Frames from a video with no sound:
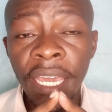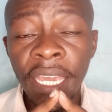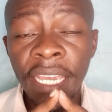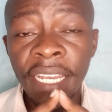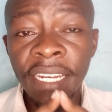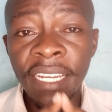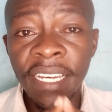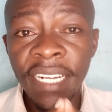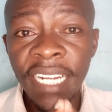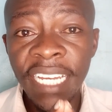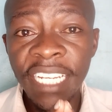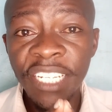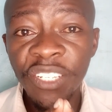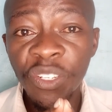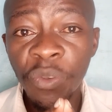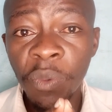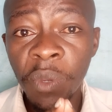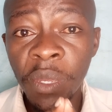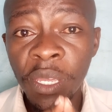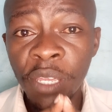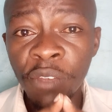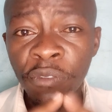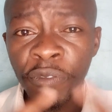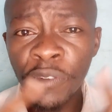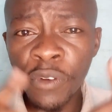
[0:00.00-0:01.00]
in the right
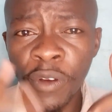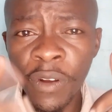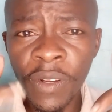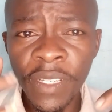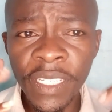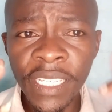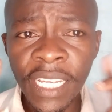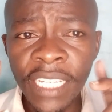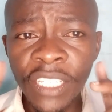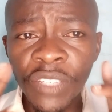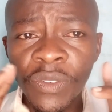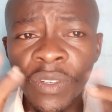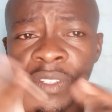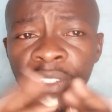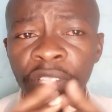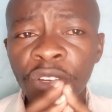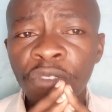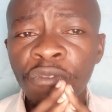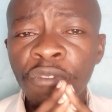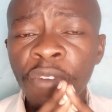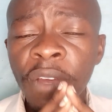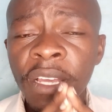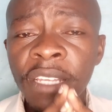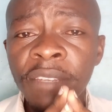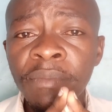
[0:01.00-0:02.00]
way, if you always ask
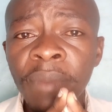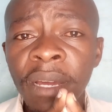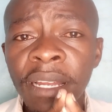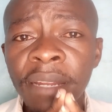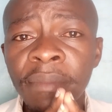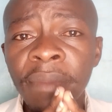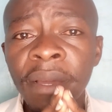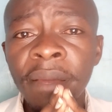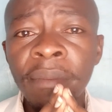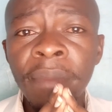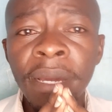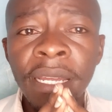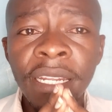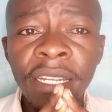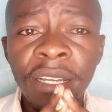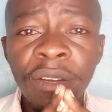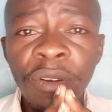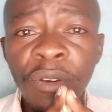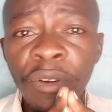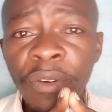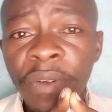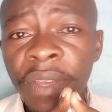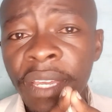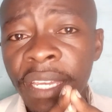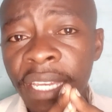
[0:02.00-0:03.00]
yourself, where is money, my money
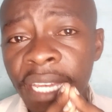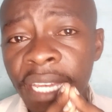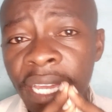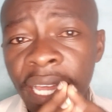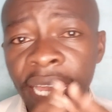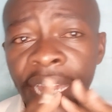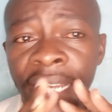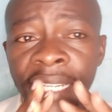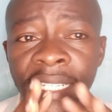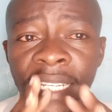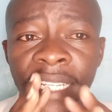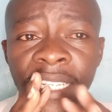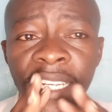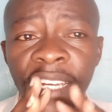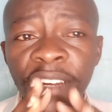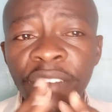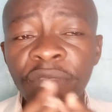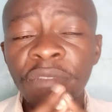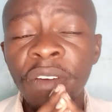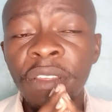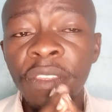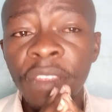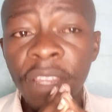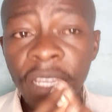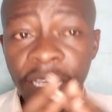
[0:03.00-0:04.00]
going, and such kind
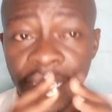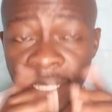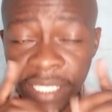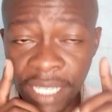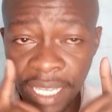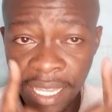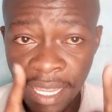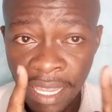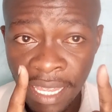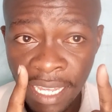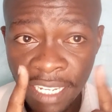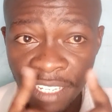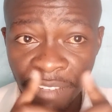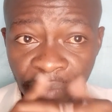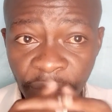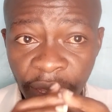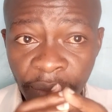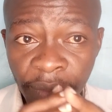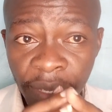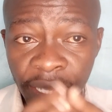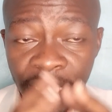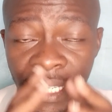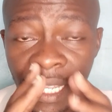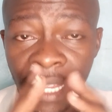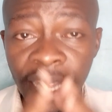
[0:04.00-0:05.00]
of a thing, that's my
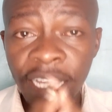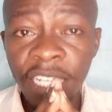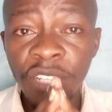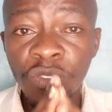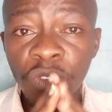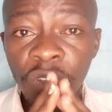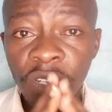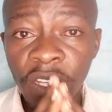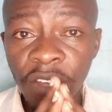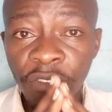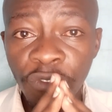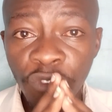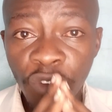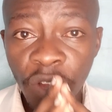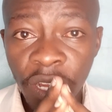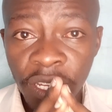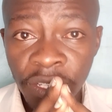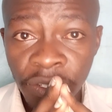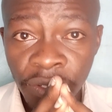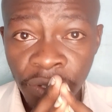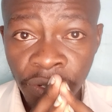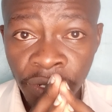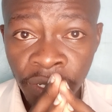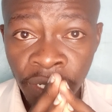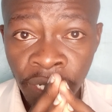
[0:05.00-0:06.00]
major. That's what I
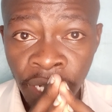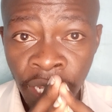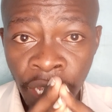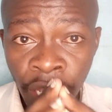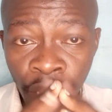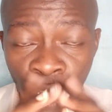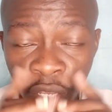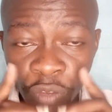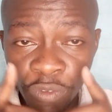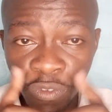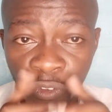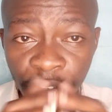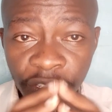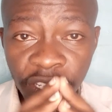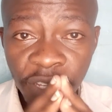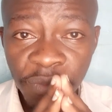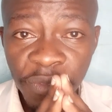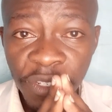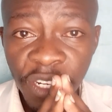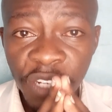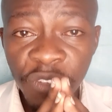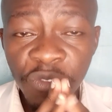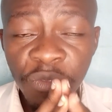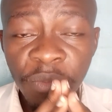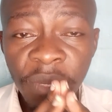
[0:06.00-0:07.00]
focus on. If you
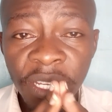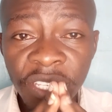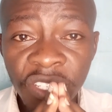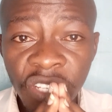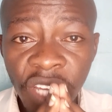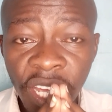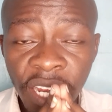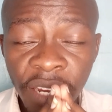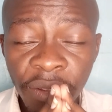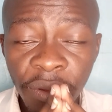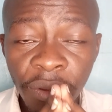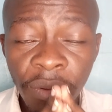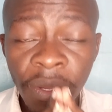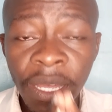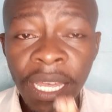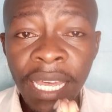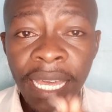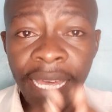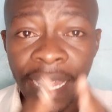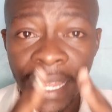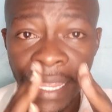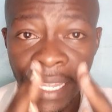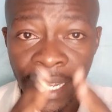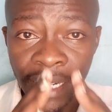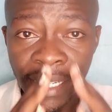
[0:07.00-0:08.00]
subscribe to my channel,
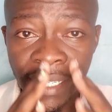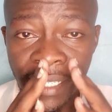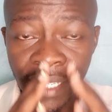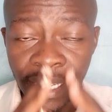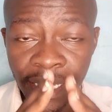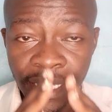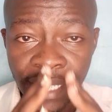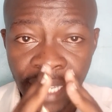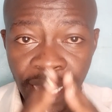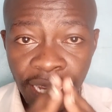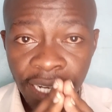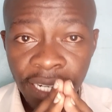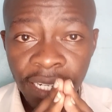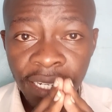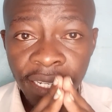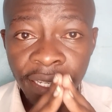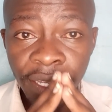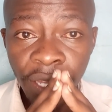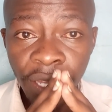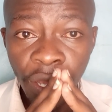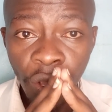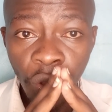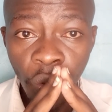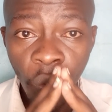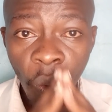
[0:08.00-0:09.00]
that is
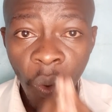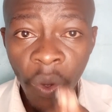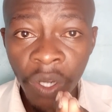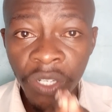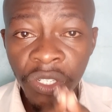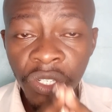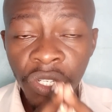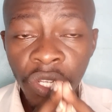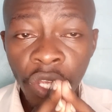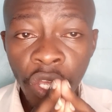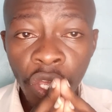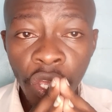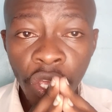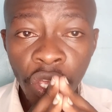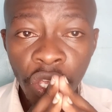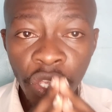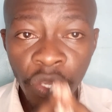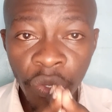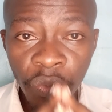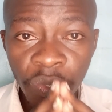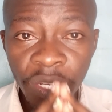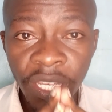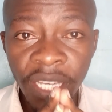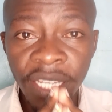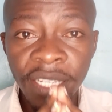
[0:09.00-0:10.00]
exactly what
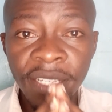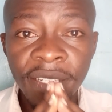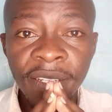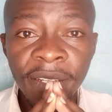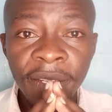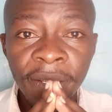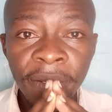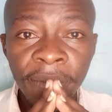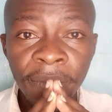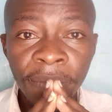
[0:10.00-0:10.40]
you get.